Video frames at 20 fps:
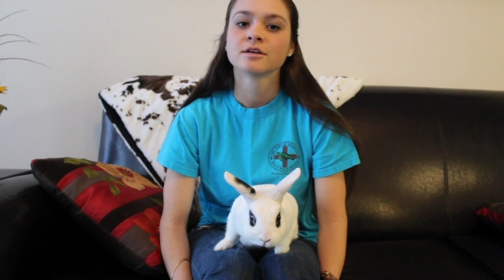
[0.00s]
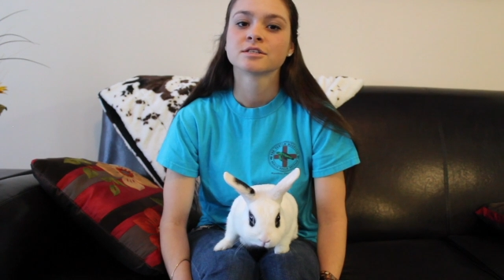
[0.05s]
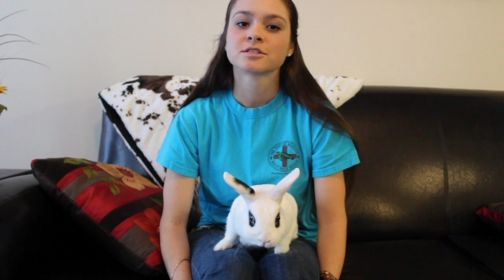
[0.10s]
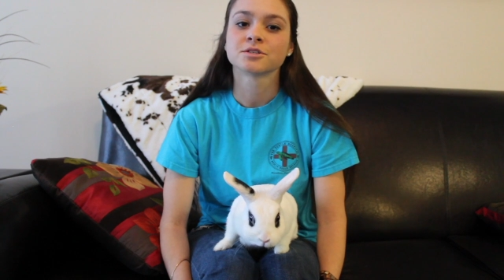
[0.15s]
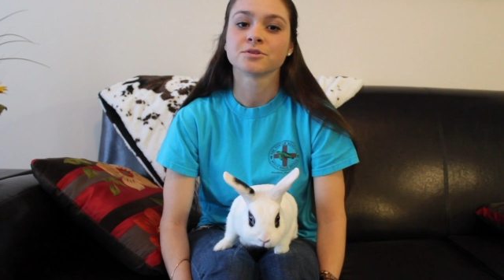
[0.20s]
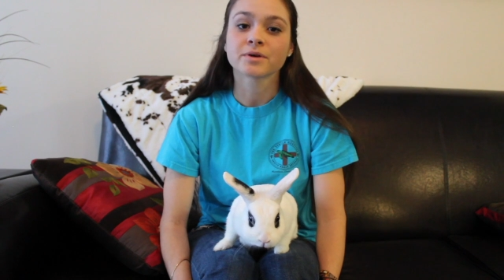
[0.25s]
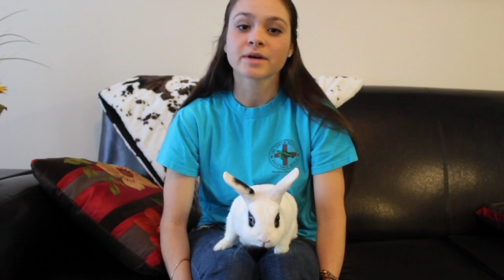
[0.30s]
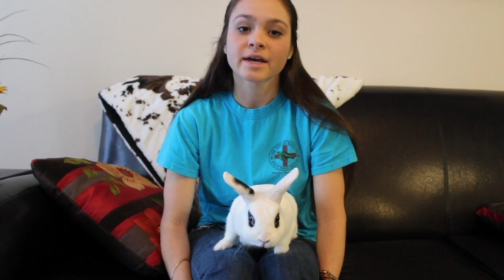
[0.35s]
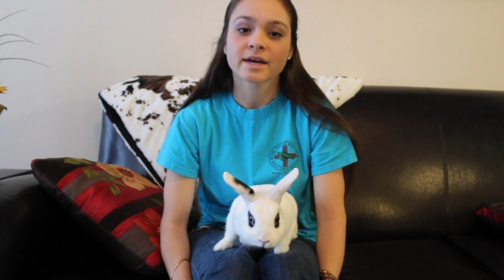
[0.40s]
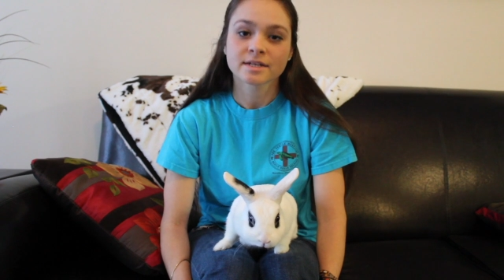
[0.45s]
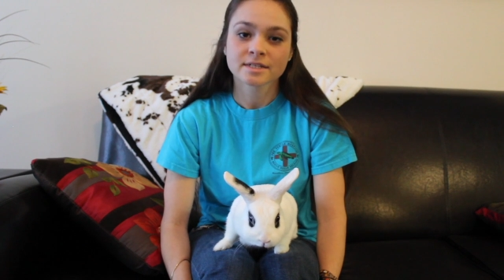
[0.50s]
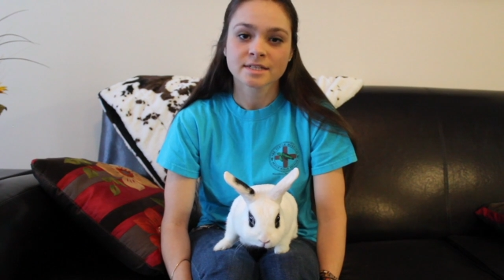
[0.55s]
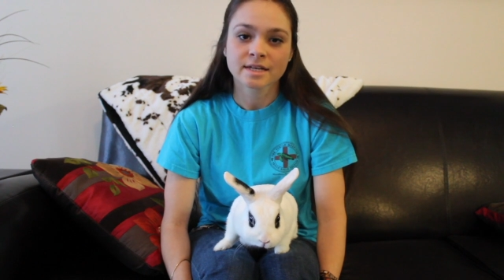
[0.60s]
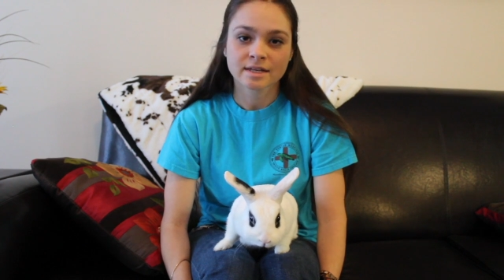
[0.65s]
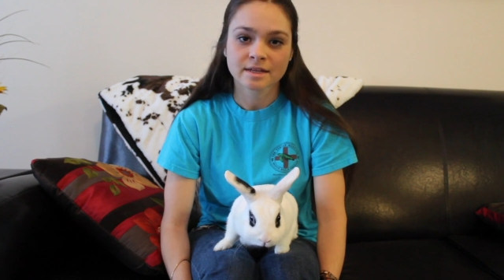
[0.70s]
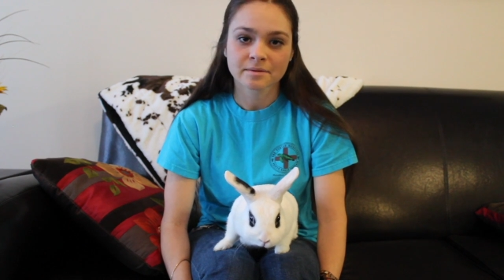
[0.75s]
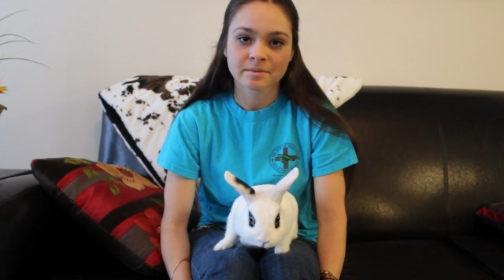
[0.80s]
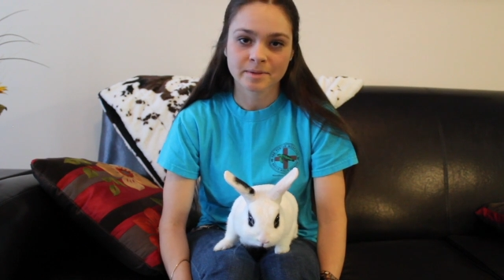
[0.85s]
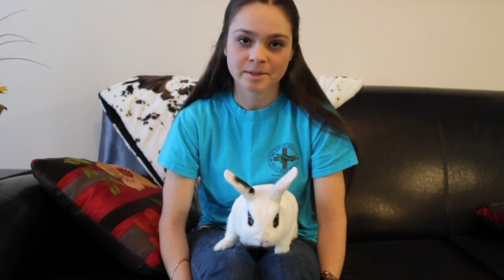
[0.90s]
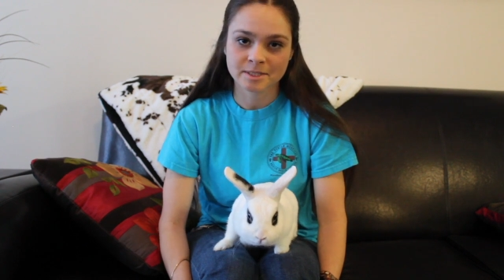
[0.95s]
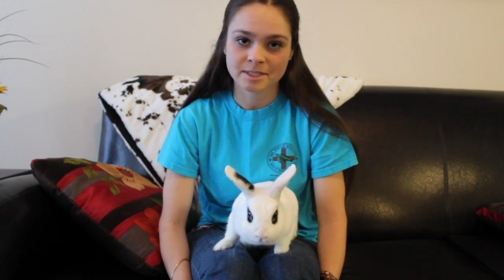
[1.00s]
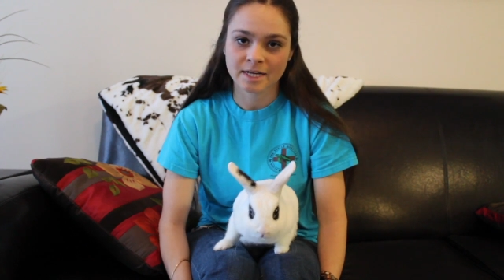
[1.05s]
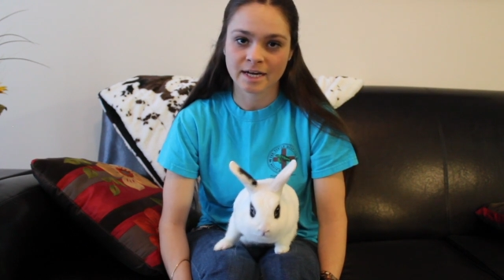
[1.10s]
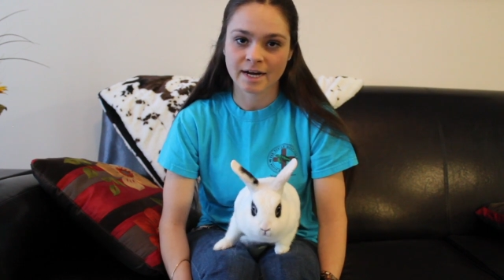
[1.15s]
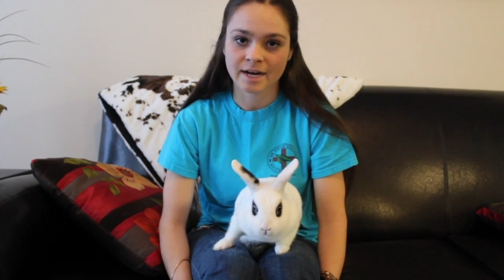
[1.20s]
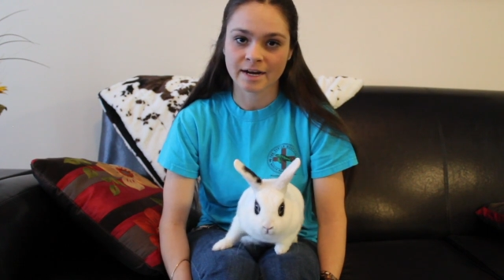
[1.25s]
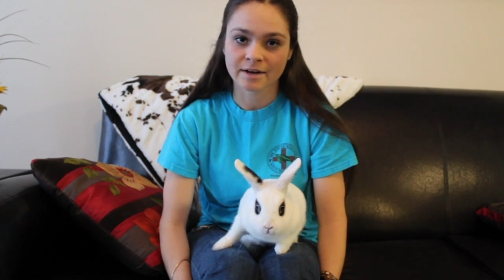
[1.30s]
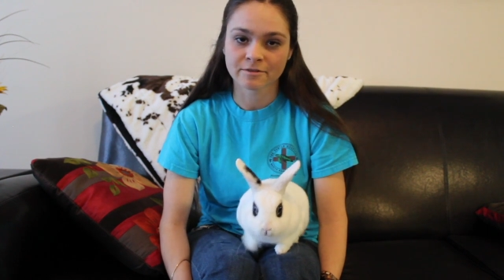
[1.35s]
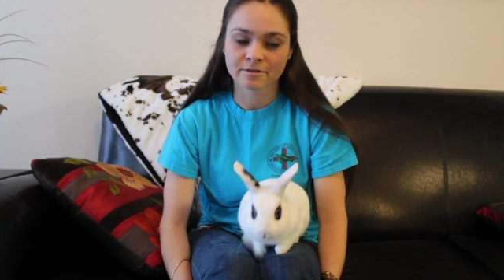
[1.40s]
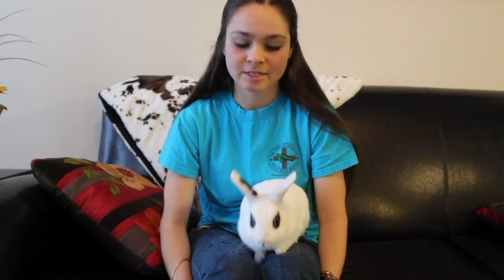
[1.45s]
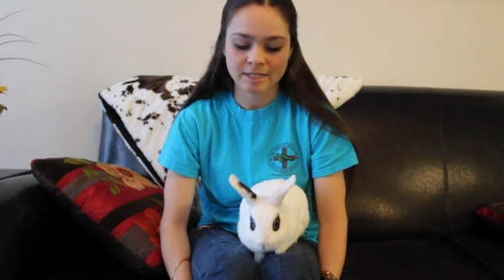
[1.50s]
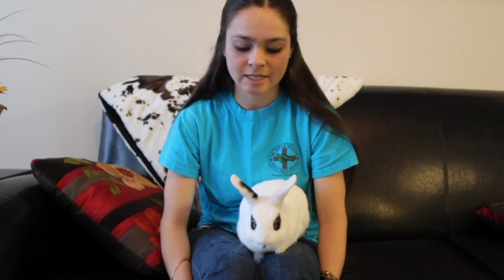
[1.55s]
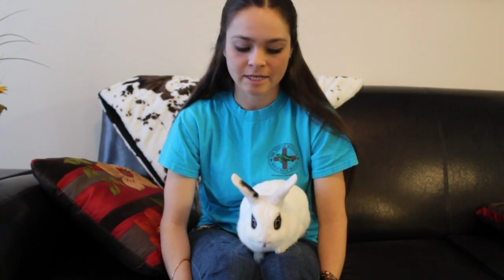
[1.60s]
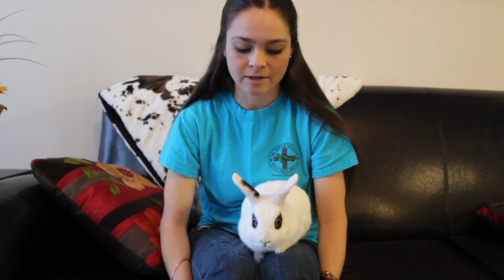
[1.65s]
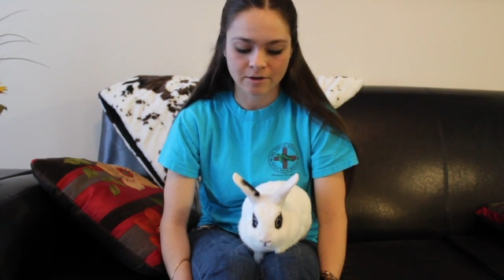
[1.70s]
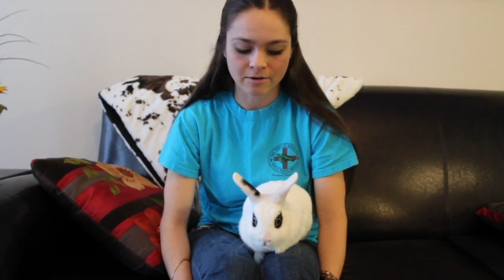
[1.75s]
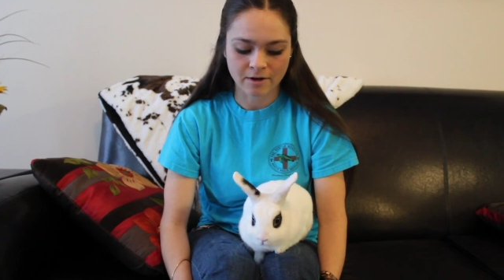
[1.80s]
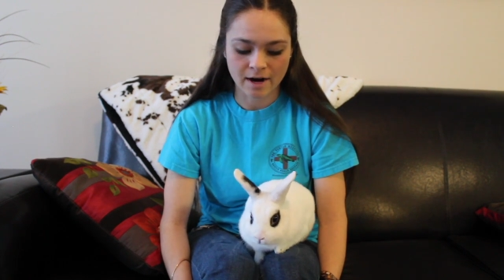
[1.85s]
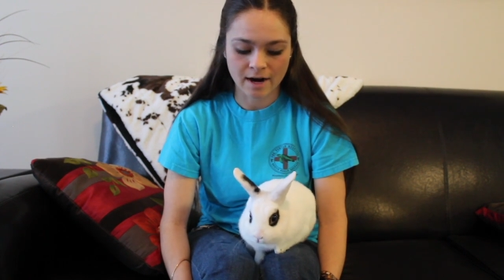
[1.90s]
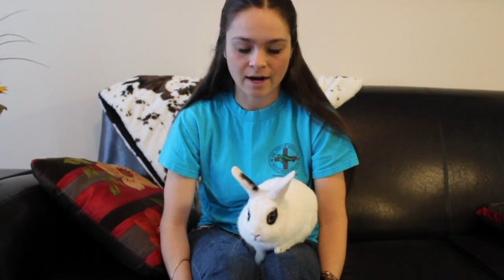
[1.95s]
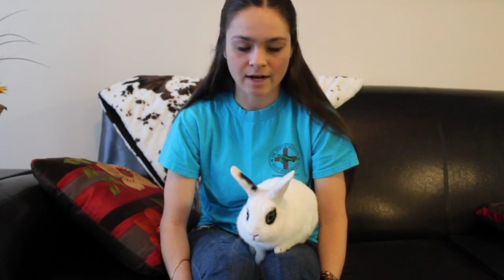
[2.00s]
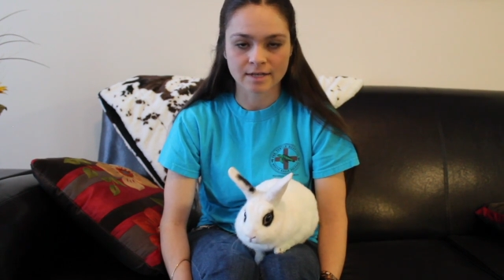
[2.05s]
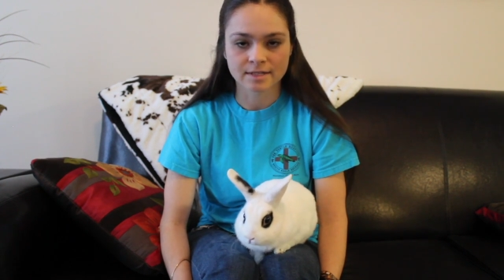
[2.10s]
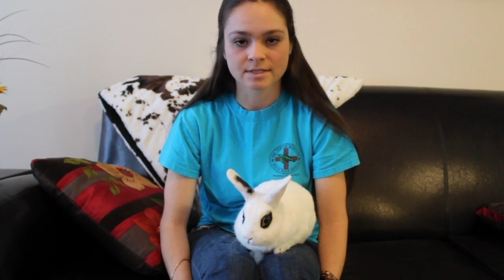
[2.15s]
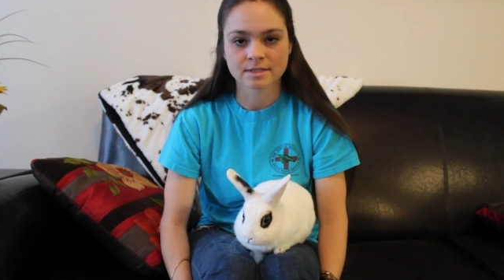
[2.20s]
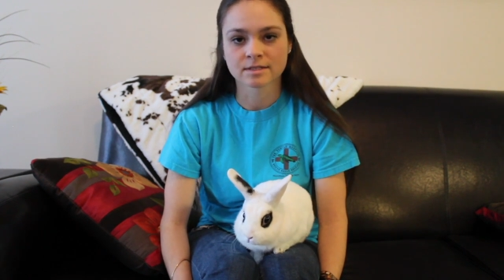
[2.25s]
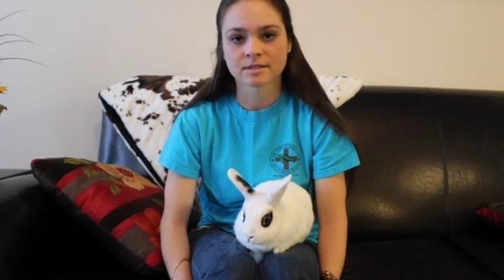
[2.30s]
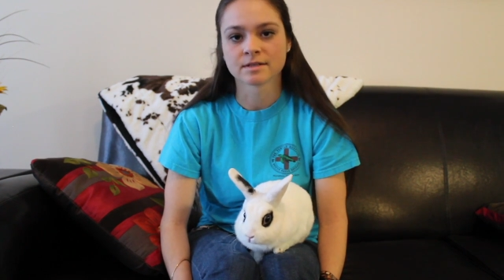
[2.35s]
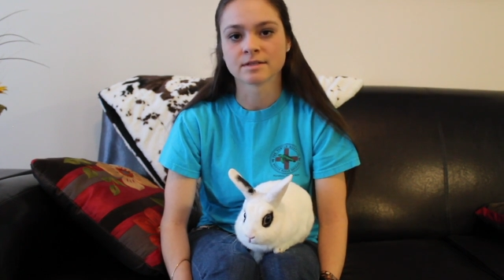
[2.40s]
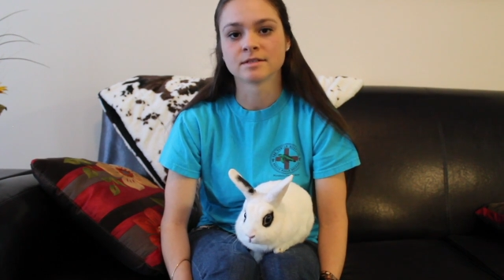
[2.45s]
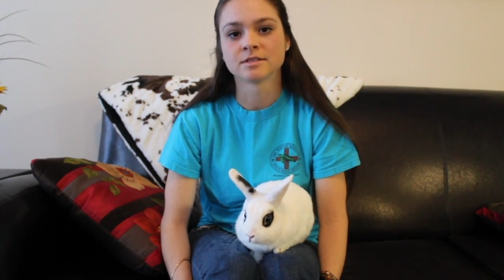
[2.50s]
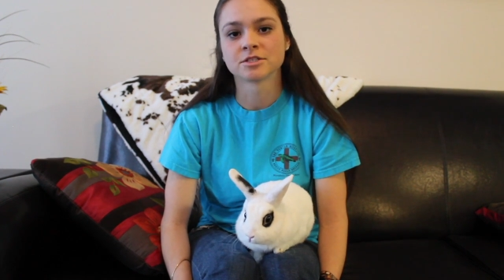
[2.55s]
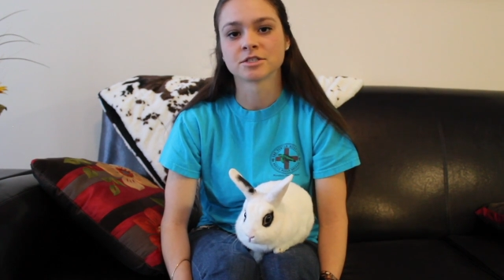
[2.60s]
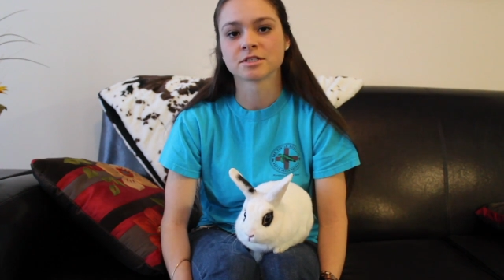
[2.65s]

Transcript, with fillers: so you can take them outside to eat grass and